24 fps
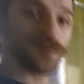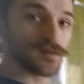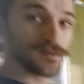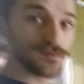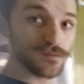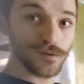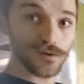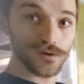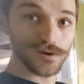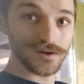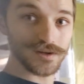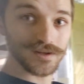
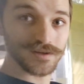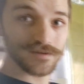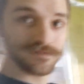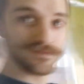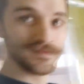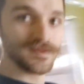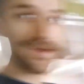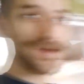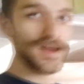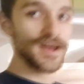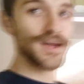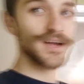with wood.
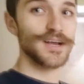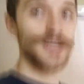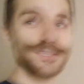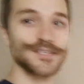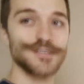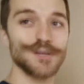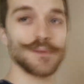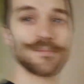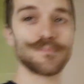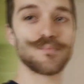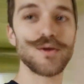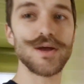
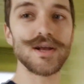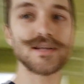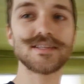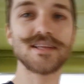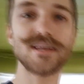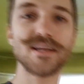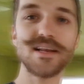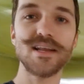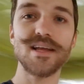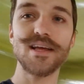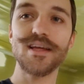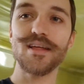So
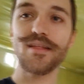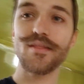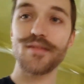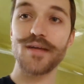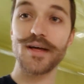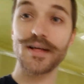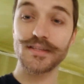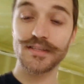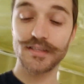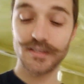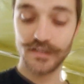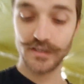practically
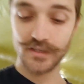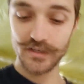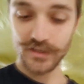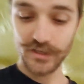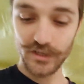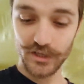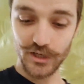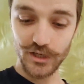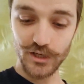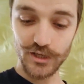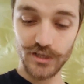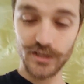that's
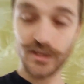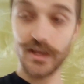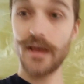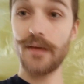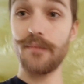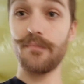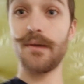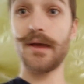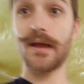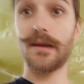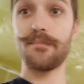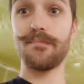just
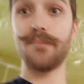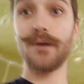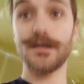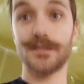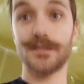a big